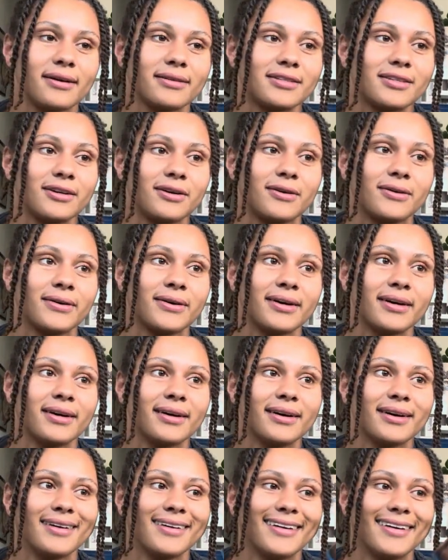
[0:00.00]
So
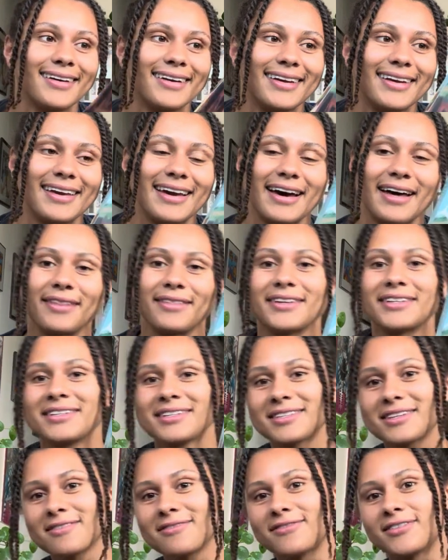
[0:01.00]
yeah, this
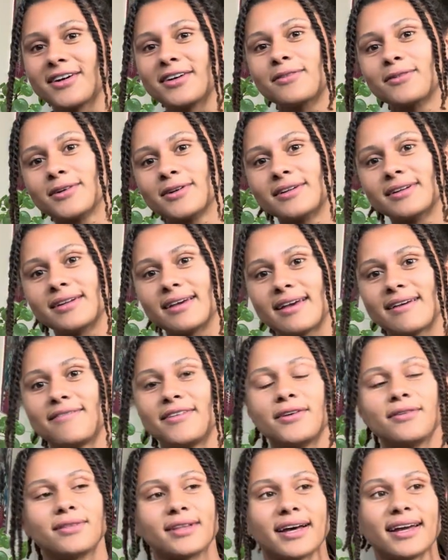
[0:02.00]
is a fun one. If
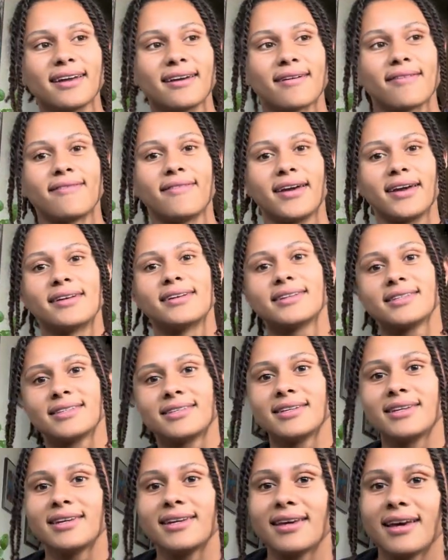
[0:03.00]
you like
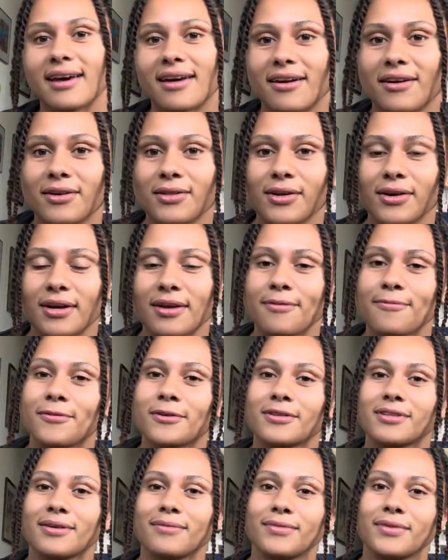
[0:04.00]
fantasy and are looking
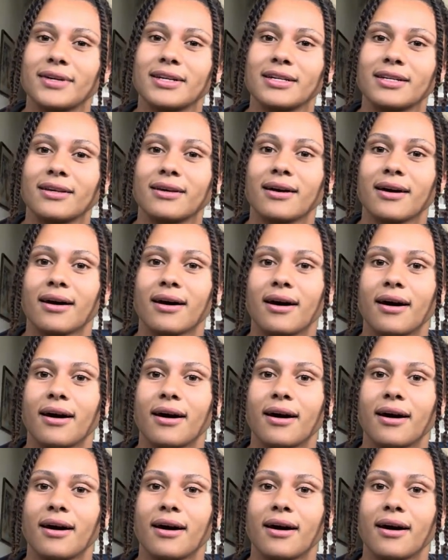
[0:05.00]
for something